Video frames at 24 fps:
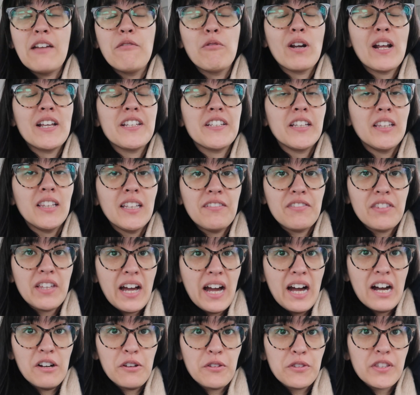And when I did leave the
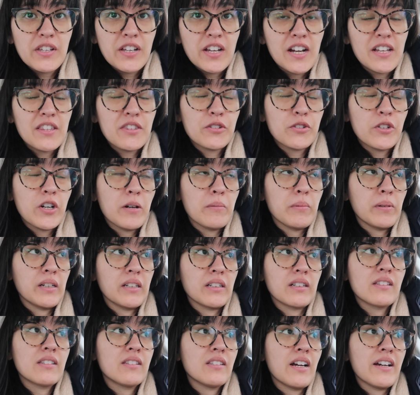house and got
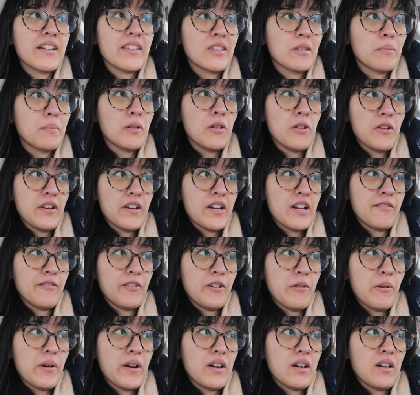Starbucks, I spilled it
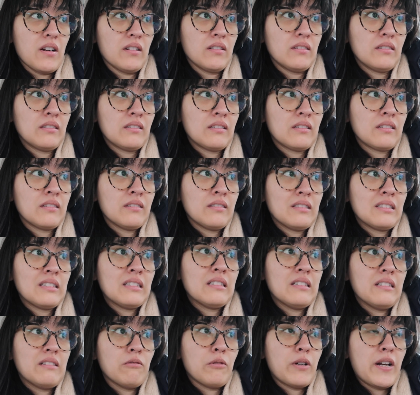everywhere
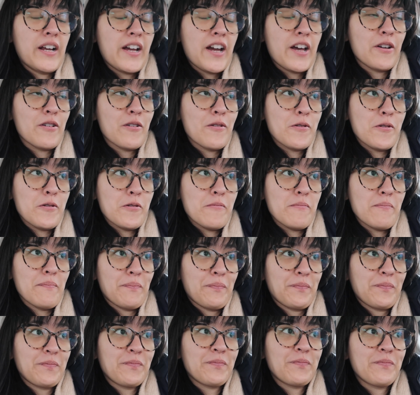when I got home.
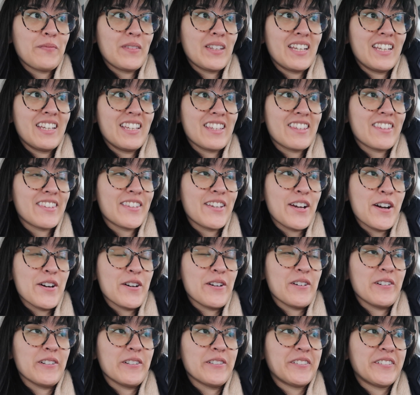
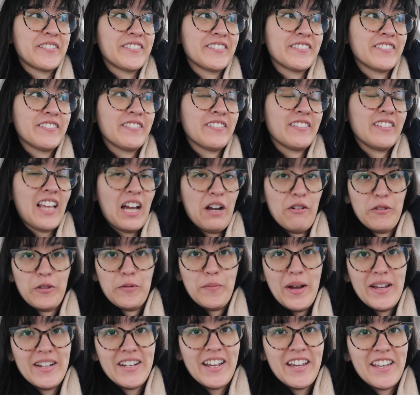So that was
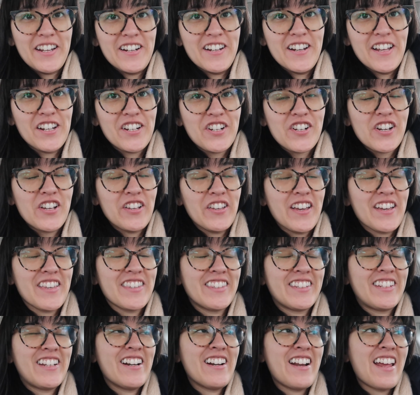my day in a nutshell
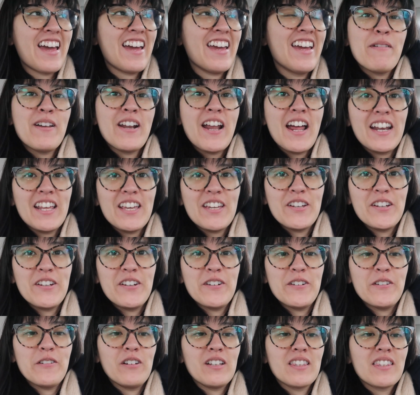yesterday. But
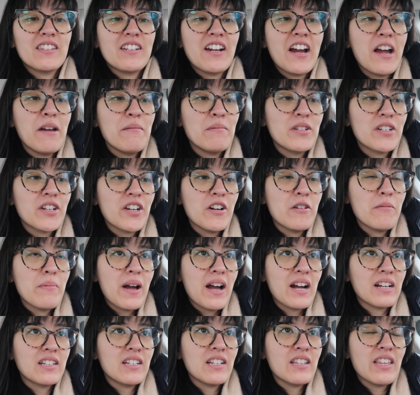anywho, it's time to go
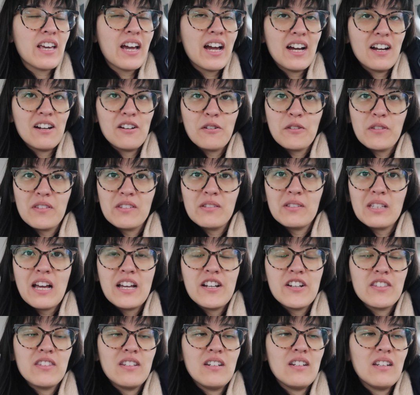back to the house. I
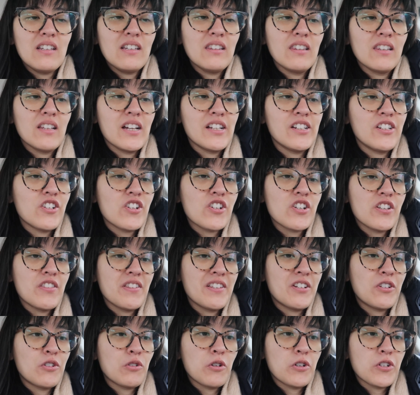just need to eat lunch, and
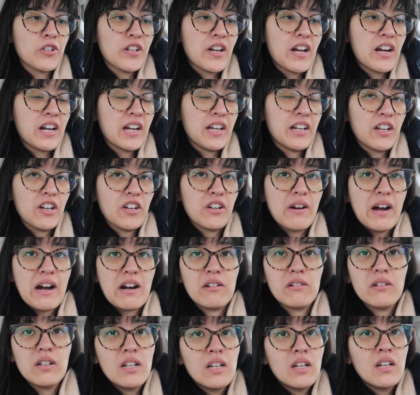then George and I are gonna go
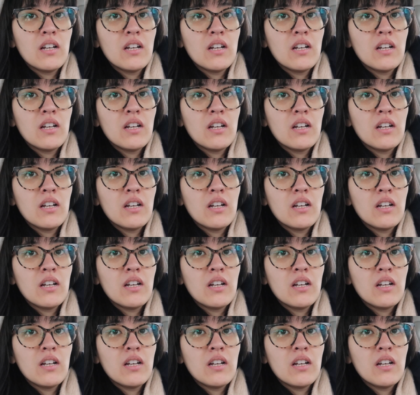out